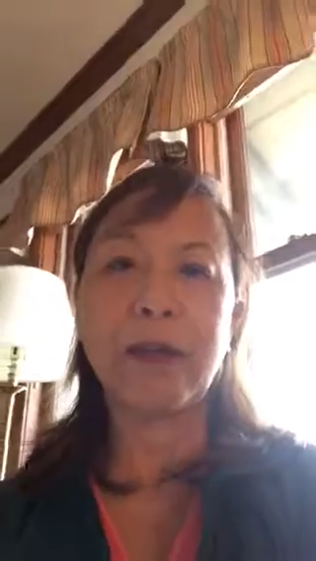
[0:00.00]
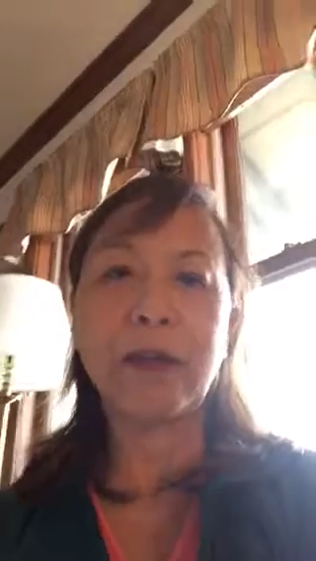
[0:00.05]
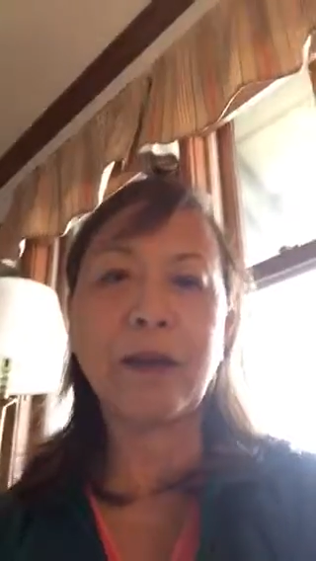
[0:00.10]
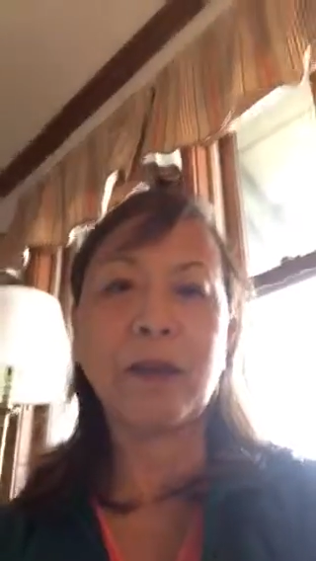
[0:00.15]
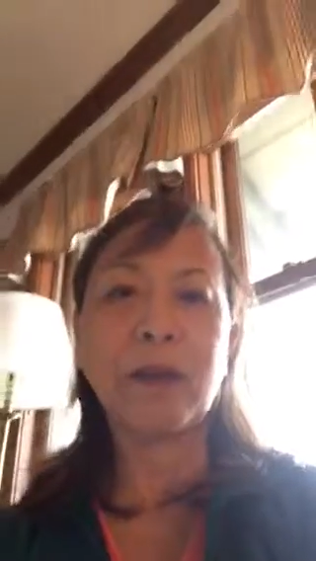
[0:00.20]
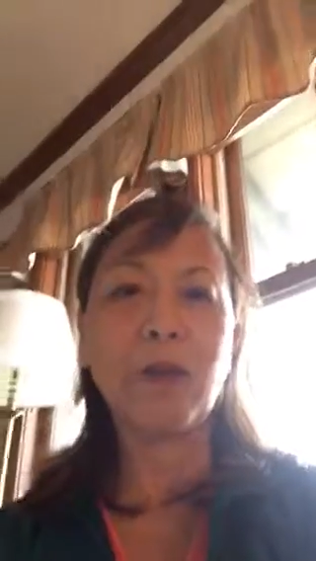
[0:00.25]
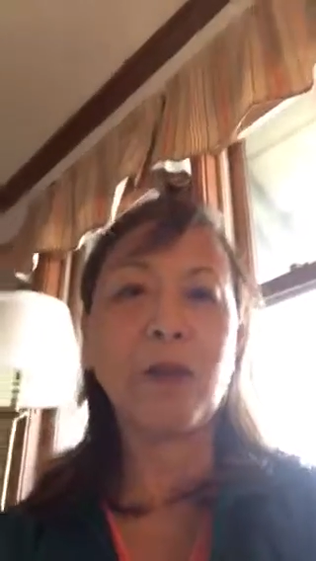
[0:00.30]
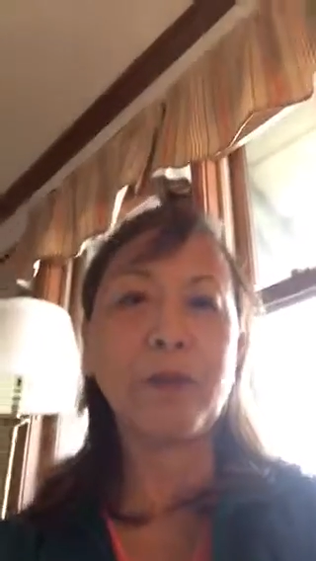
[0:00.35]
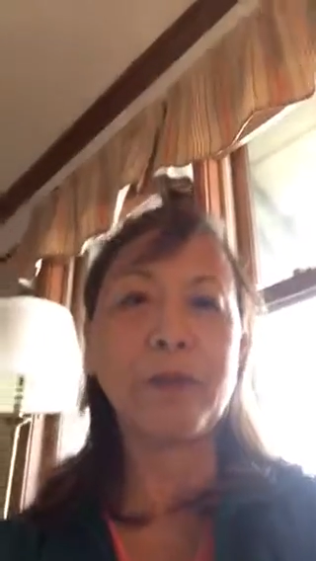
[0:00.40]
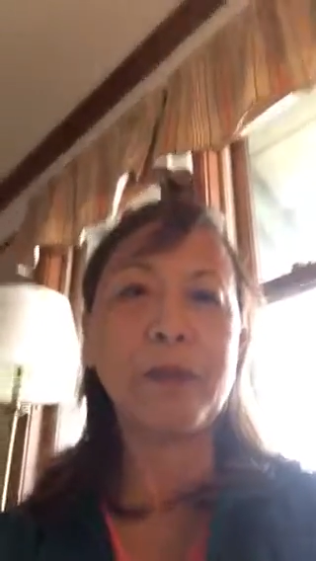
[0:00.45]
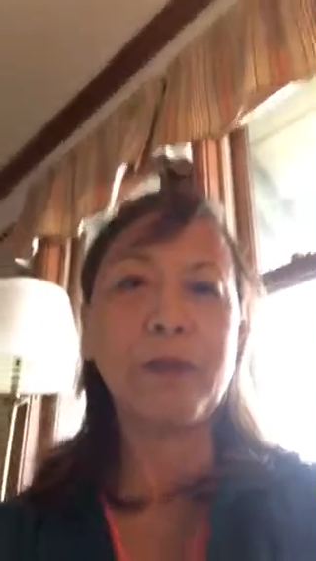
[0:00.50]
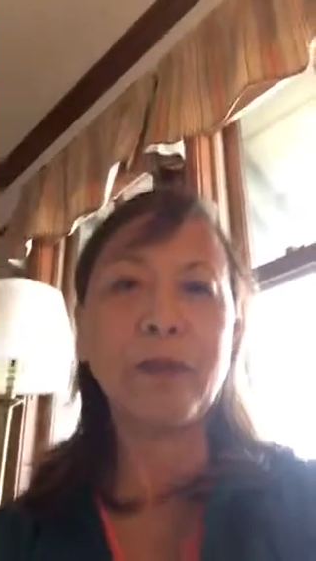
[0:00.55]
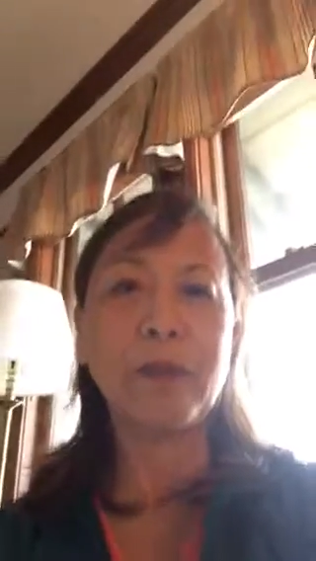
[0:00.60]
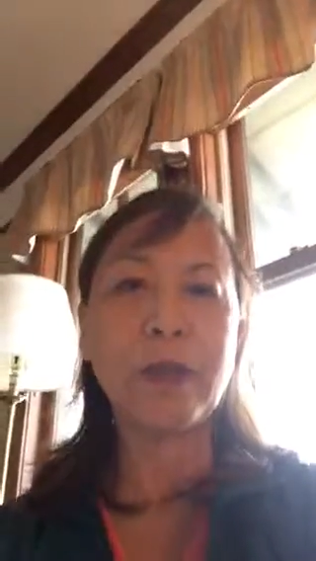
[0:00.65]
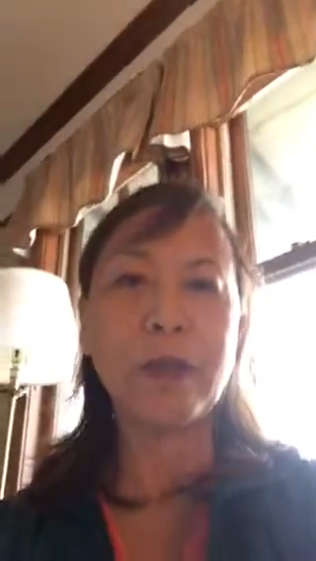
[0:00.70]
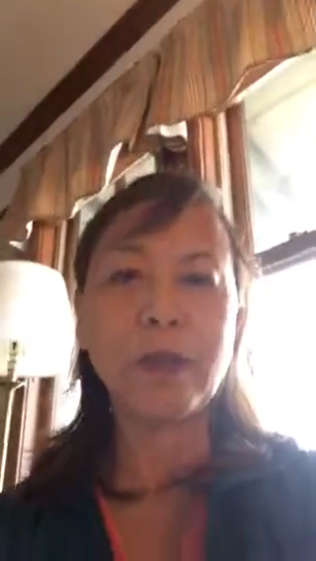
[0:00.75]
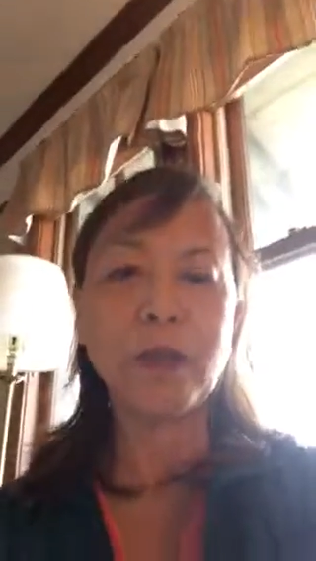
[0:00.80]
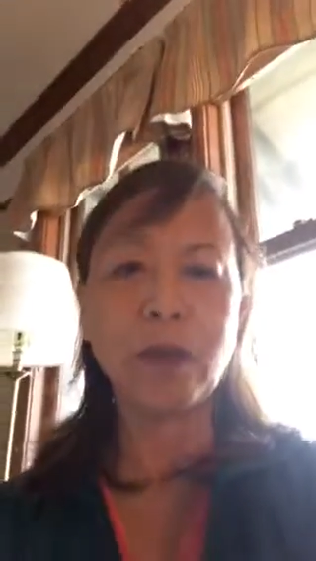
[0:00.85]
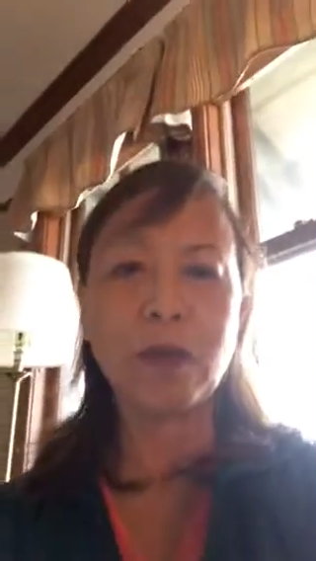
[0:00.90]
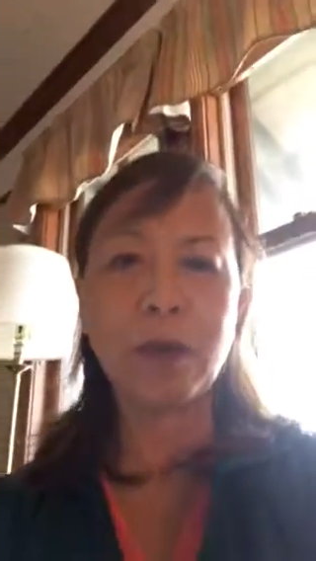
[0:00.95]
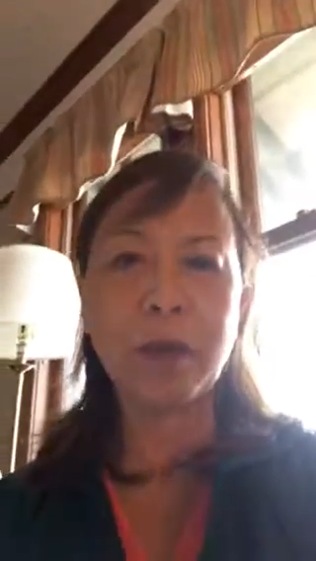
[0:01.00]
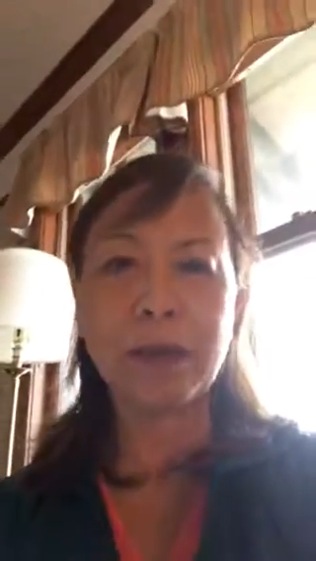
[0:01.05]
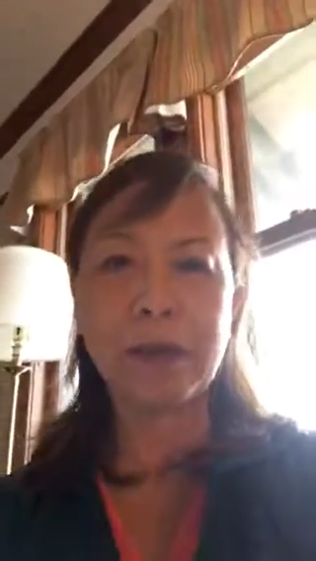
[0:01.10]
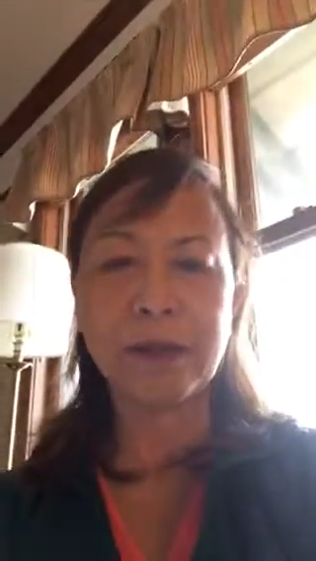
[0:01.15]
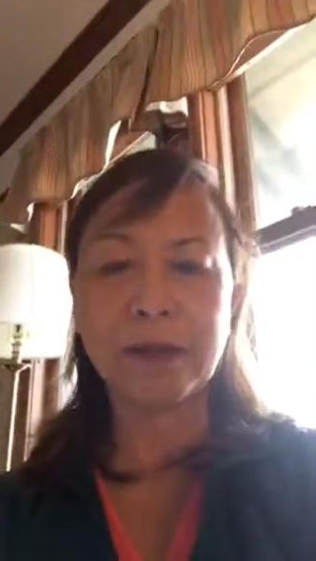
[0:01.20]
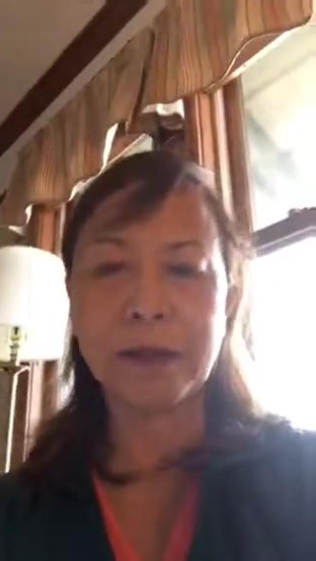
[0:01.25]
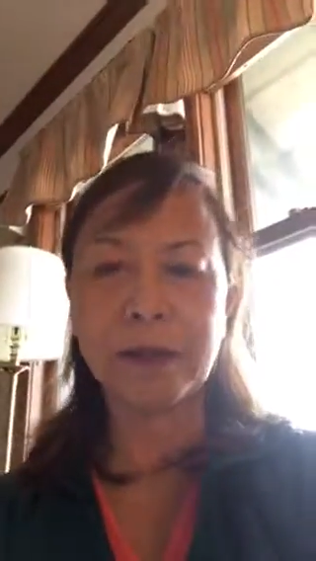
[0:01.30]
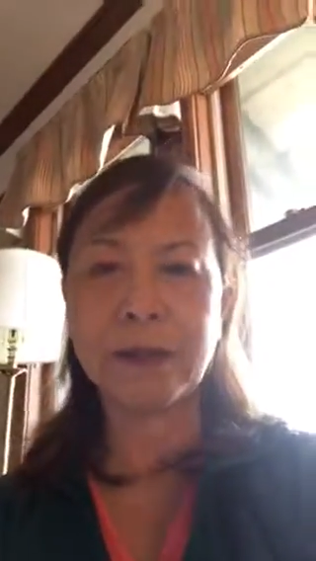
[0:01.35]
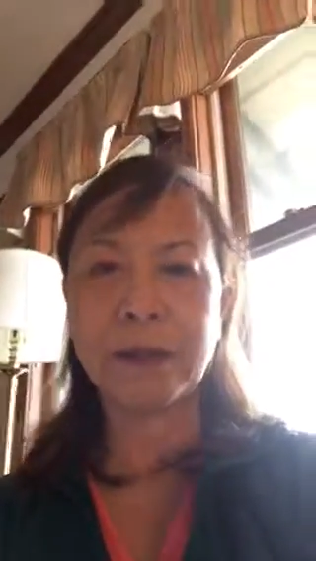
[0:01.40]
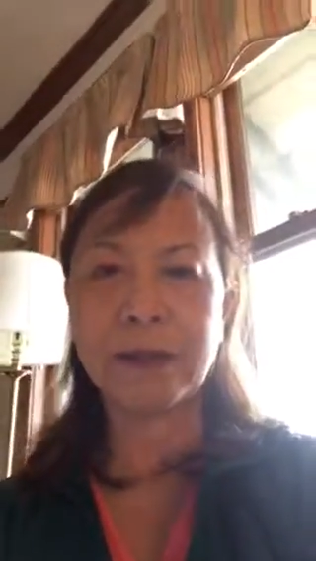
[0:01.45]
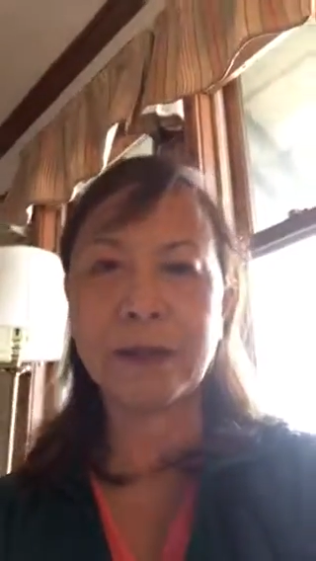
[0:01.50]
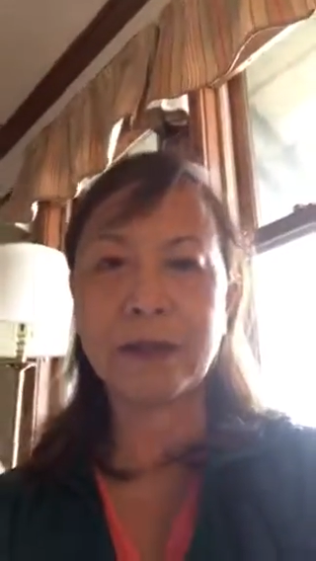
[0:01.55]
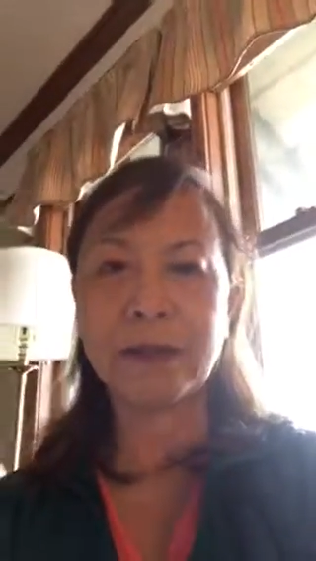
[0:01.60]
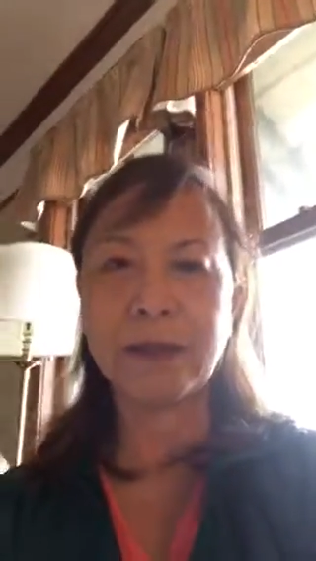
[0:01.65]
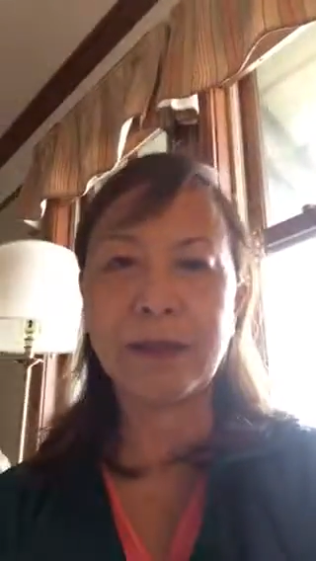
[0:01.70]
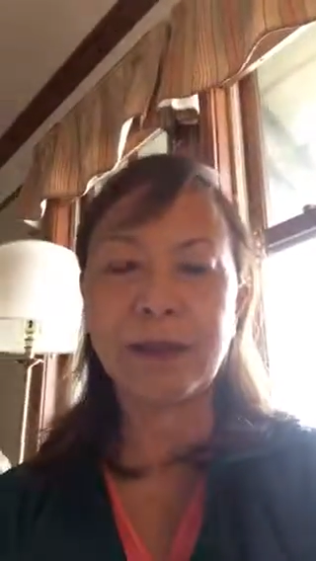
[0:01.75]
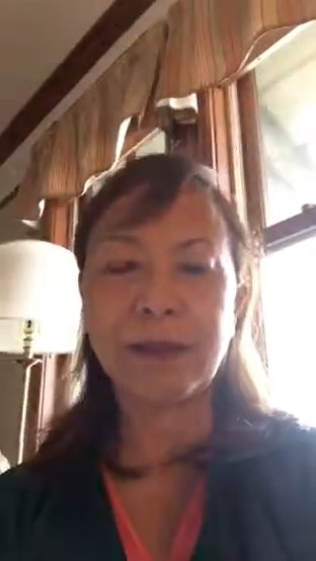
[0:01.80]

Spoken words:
I hope you enjoyed it.